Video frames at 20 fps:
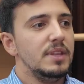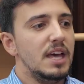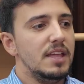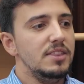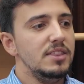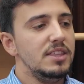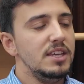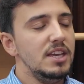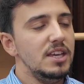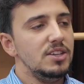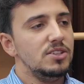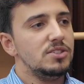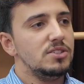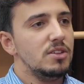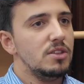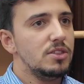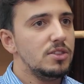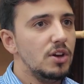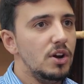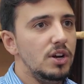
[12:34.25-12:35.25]
And these
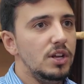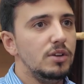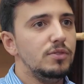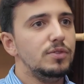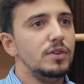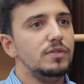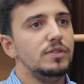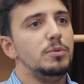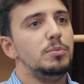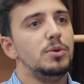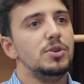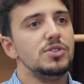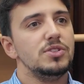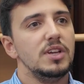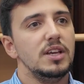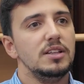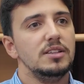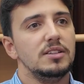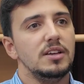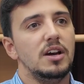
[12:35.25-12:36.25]
30 and
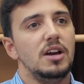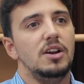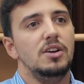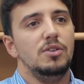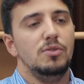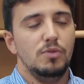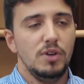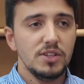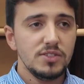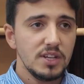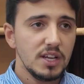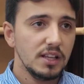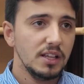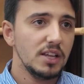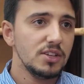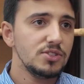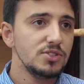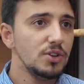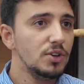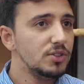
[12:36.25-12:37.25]
50% are Renascis
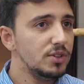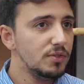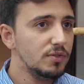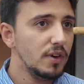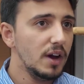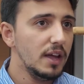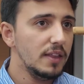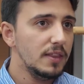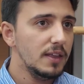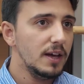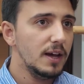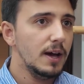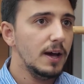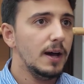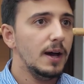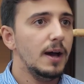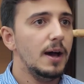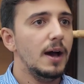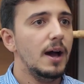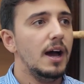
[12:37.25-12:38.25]
certified
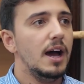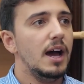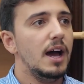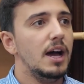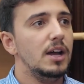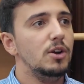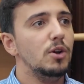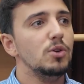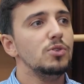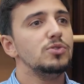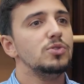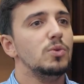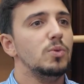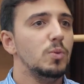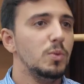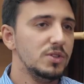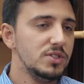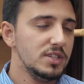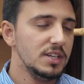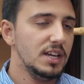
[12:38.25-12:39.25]
and also,
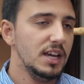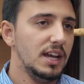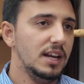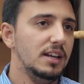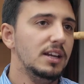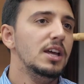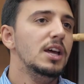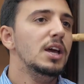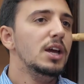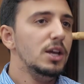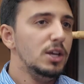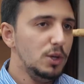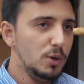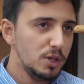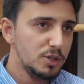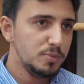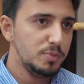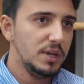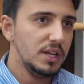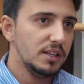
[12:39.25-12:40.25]
once again,
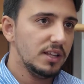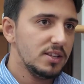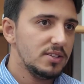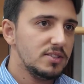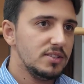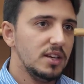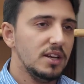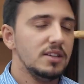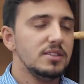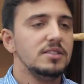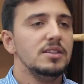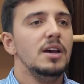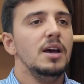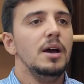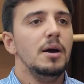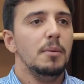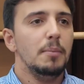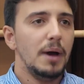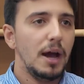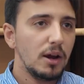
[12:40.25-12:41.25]
USP Class 6,
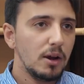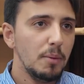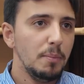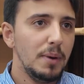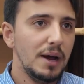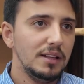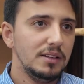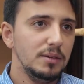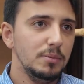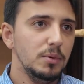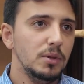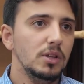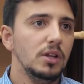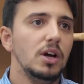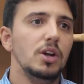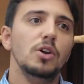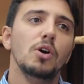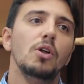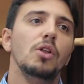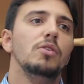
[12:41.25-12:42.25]
biocompatible,
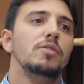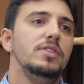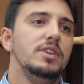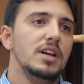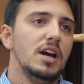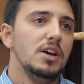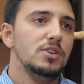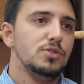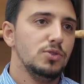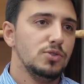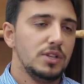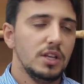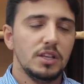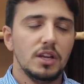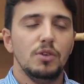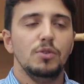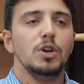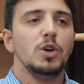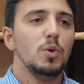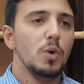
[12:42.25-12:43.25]
and all of the ISOs that are
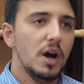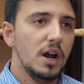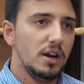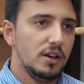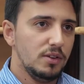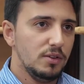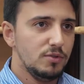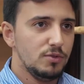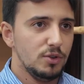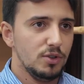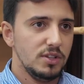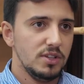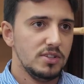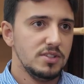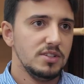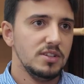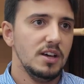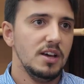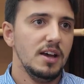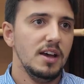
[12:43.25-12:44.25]
required for this
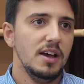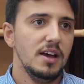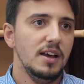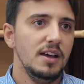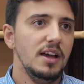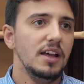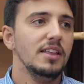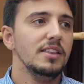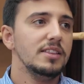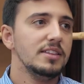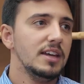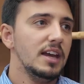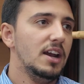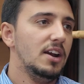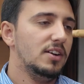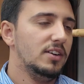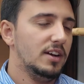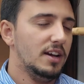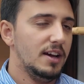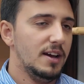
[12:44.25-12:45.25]
healthcare
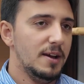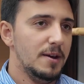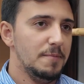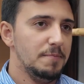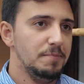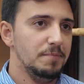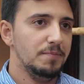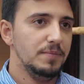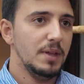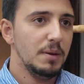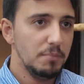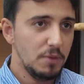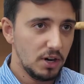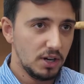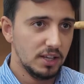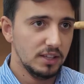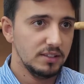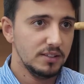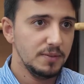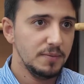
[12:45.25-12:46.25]

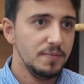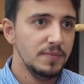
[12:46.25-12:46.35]
market.